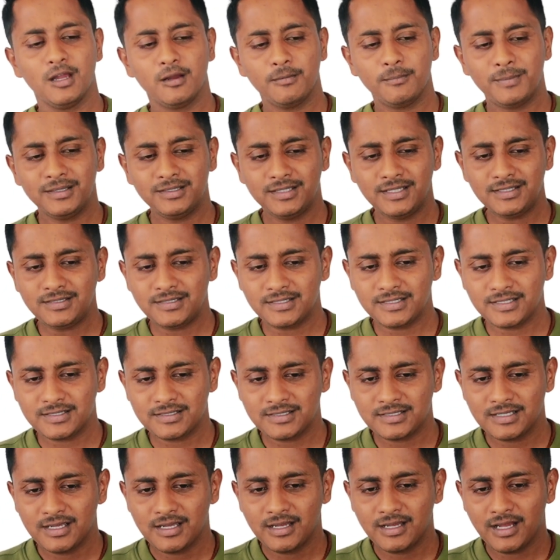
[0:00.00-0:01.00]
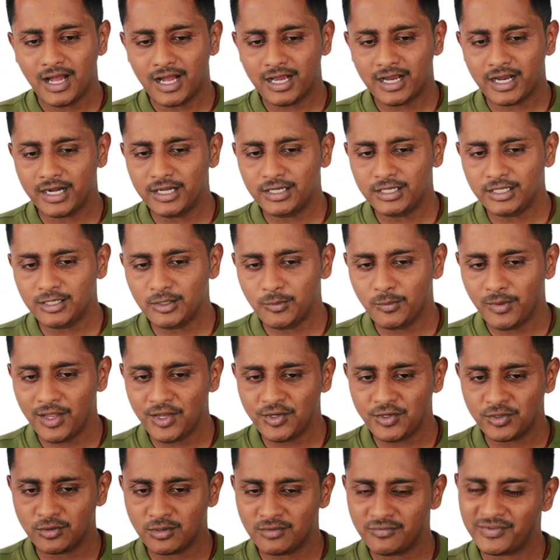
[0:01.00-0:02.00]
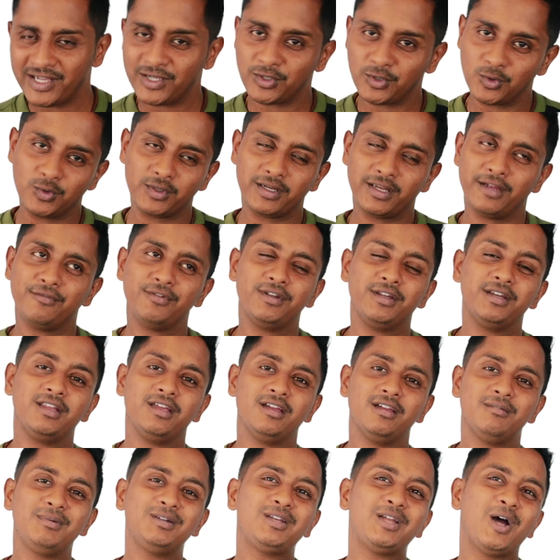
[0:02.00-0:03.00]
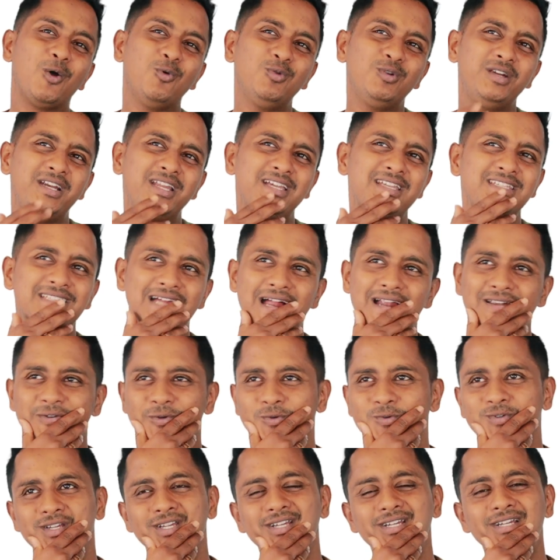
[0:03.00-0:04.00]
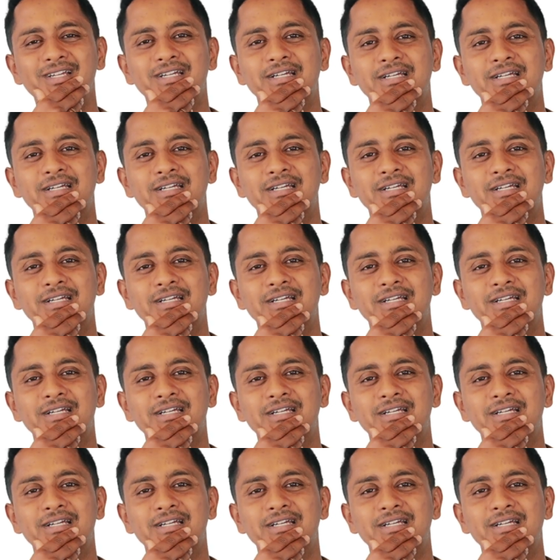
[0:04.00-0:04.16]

But this is a continuation of I cook every day. But how did I start cooking?